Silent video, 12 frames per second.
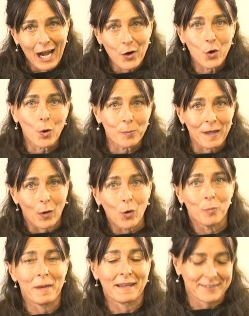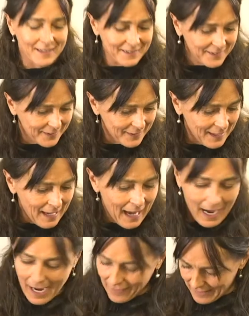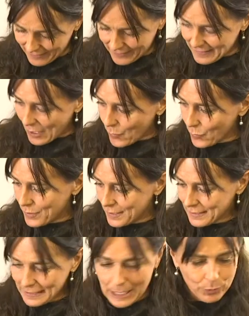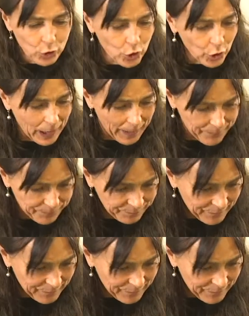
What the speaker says: I hope that all makes sense. And let's now keep on cooking.